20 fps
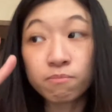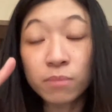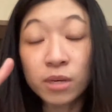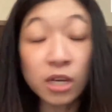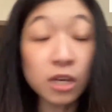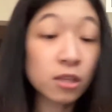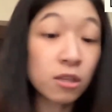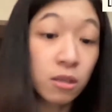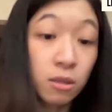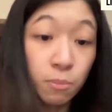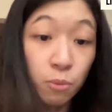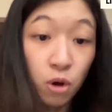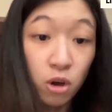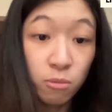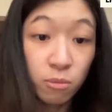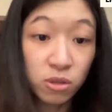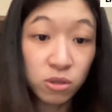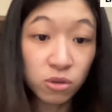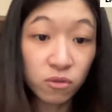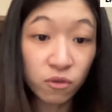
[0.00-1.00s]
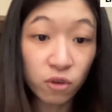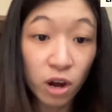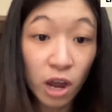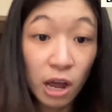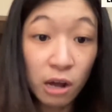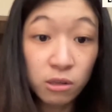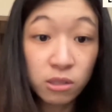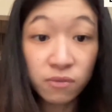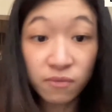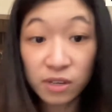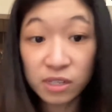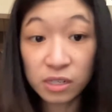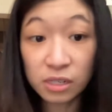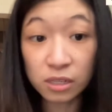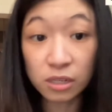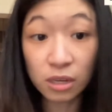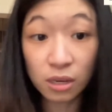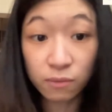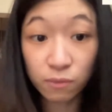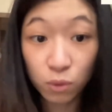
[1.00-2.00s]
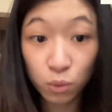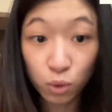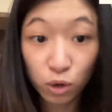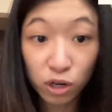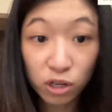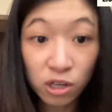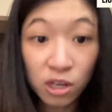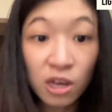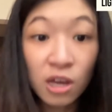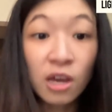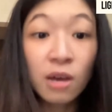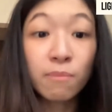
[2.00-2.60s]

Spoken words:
Making an appointment for a house visit, it will work,